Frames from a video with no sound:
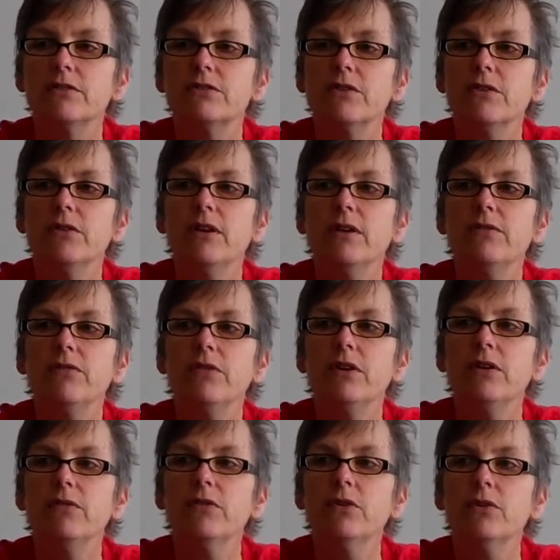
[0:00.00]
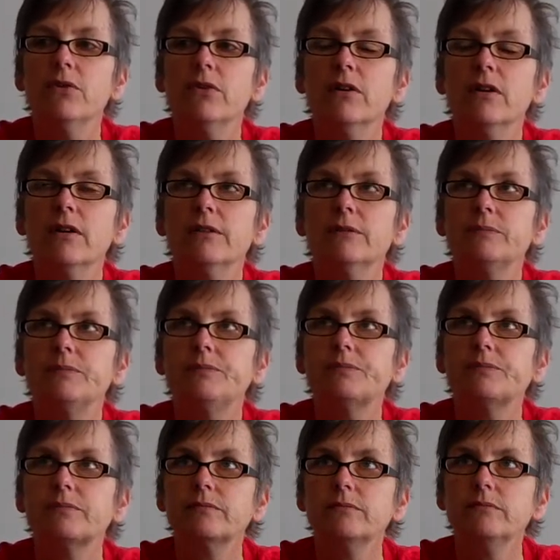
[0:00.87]
So if you were
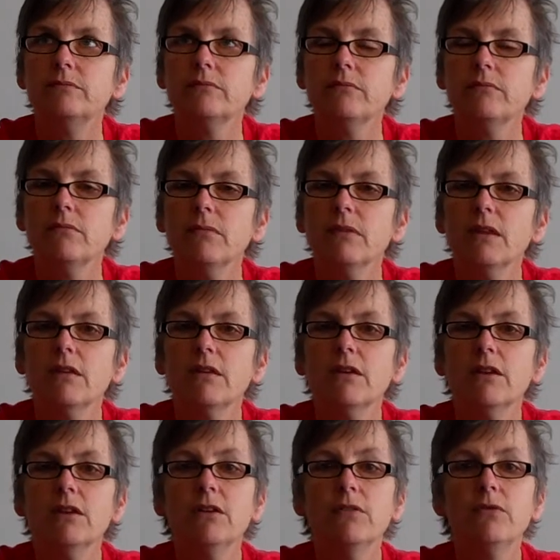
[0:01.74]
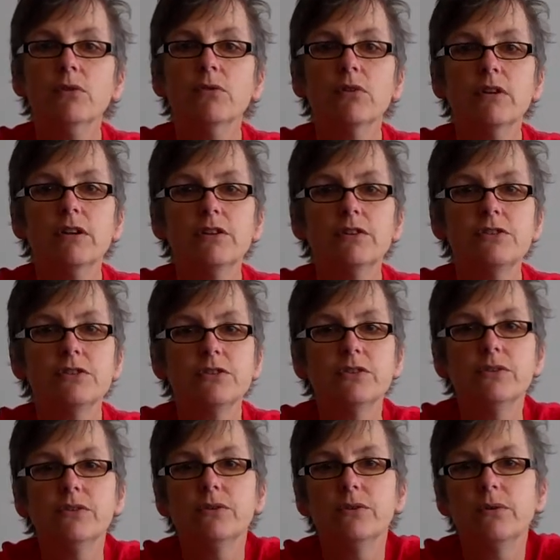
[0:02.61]
going to
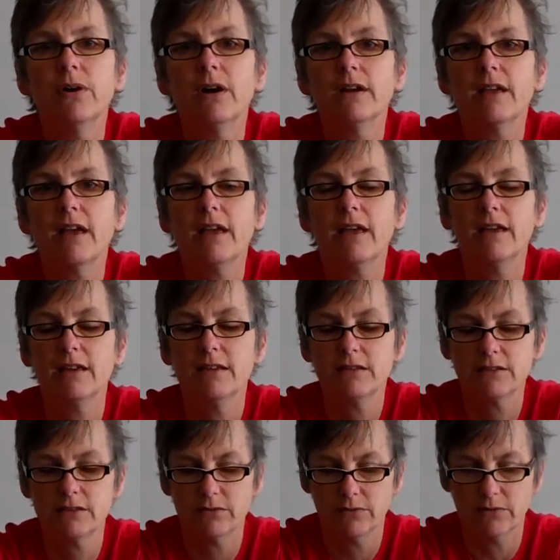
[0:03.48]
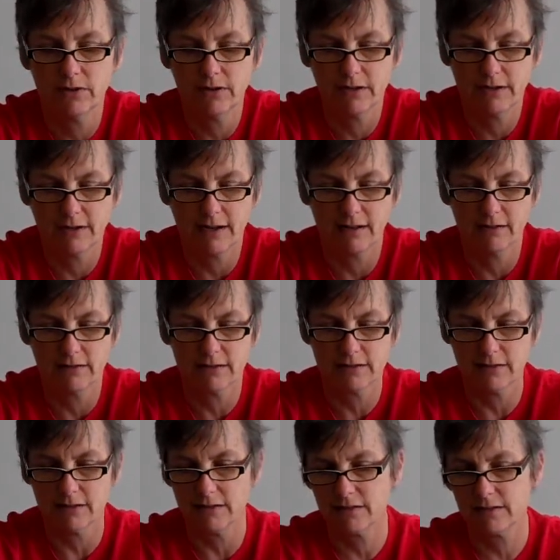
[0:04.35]
do a case or an
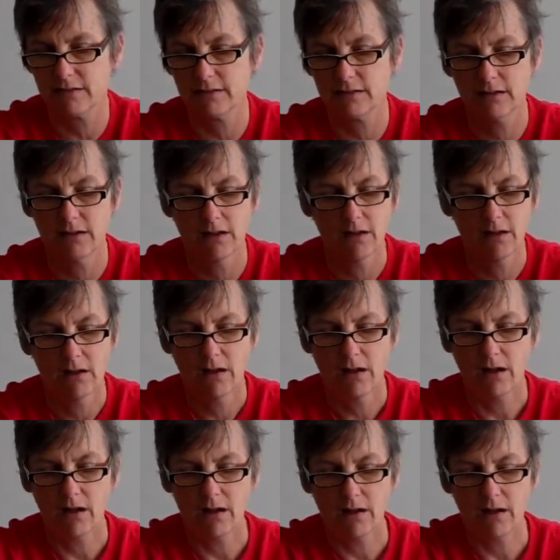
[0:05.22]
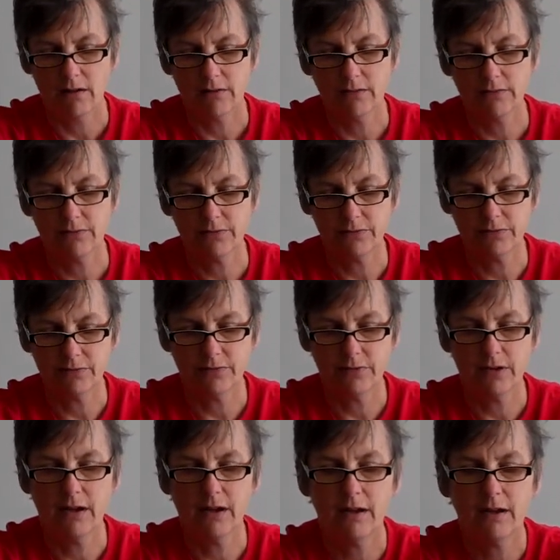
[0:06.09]
analysis of
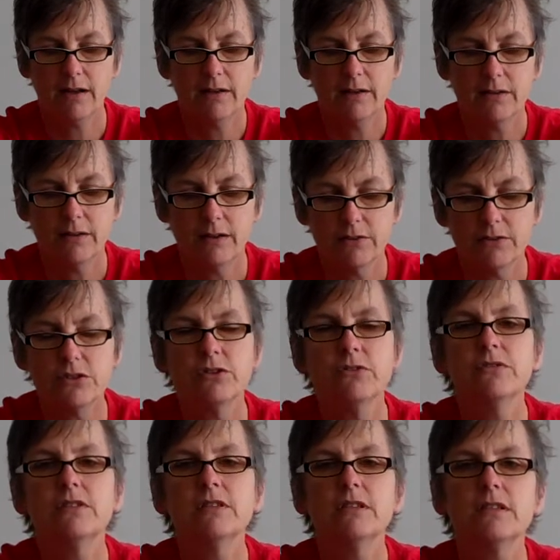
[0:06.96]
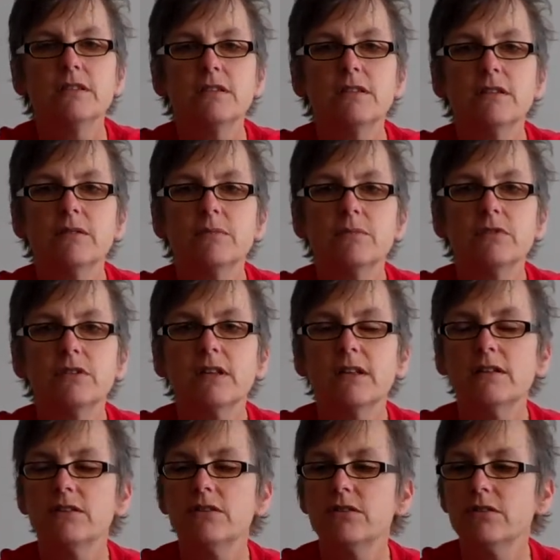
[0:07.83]
2 systems,
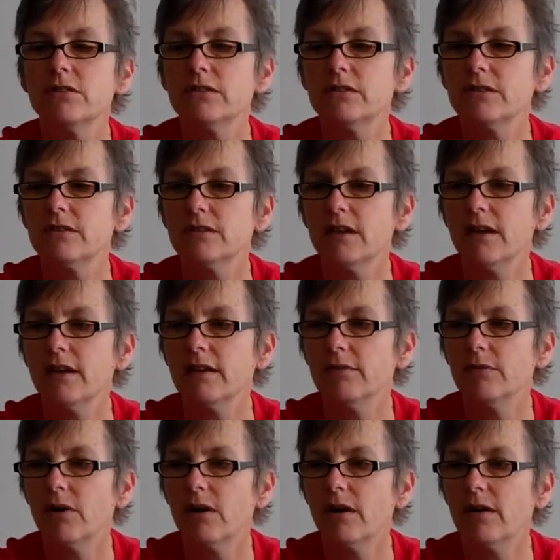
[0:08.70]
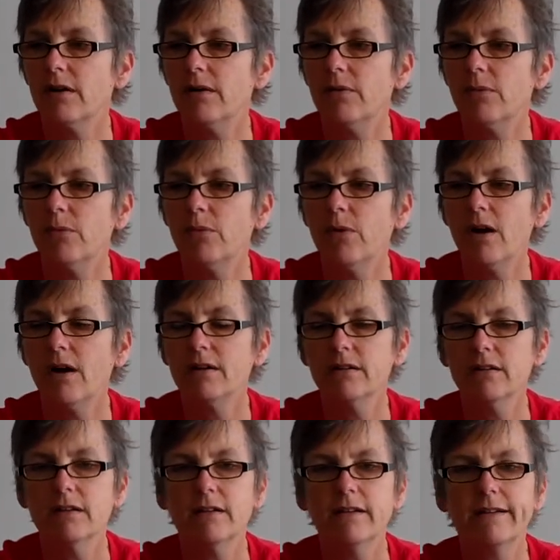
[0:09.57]
let's just say
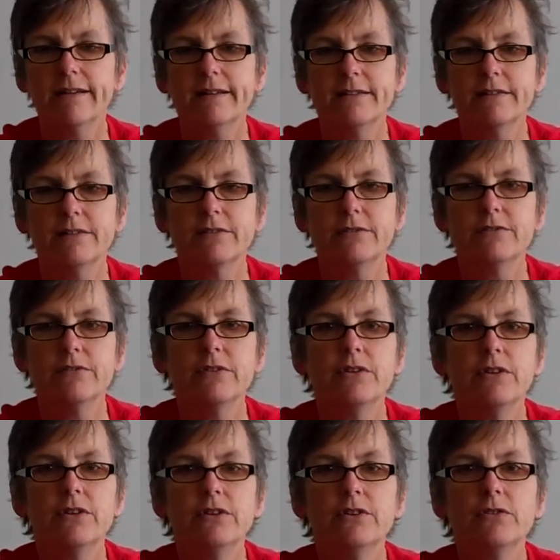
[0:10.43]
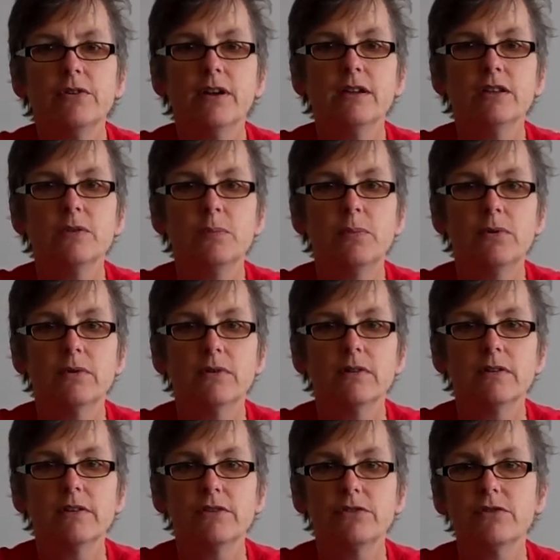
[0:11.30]
water and
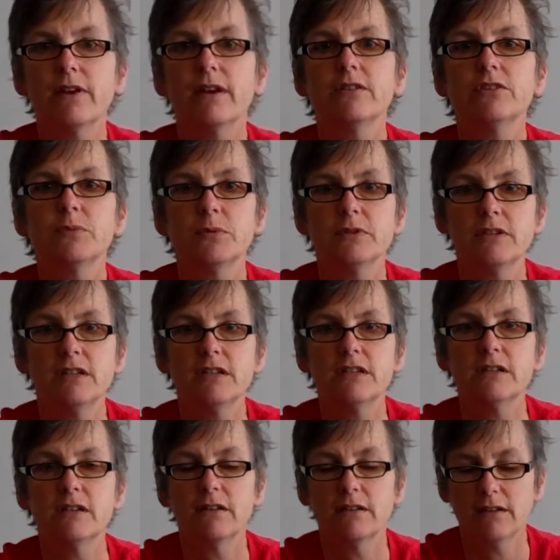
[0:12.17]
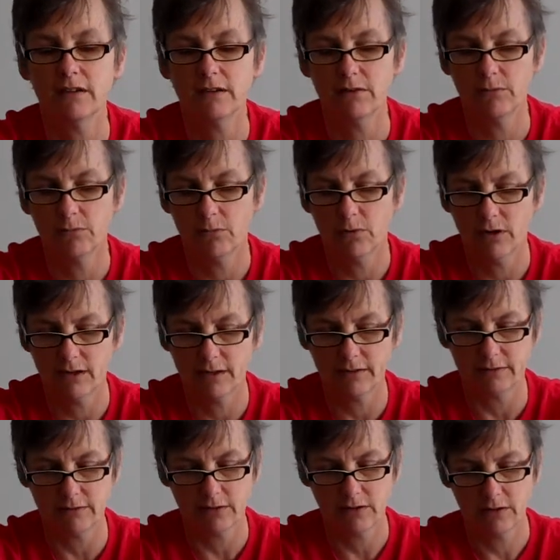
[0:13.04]
transportation in
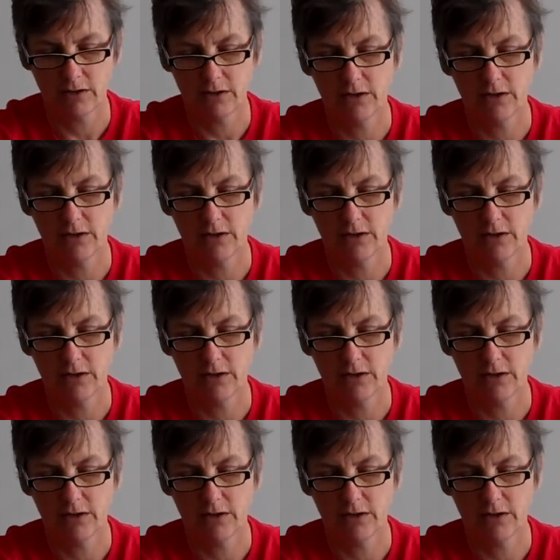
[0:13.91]
one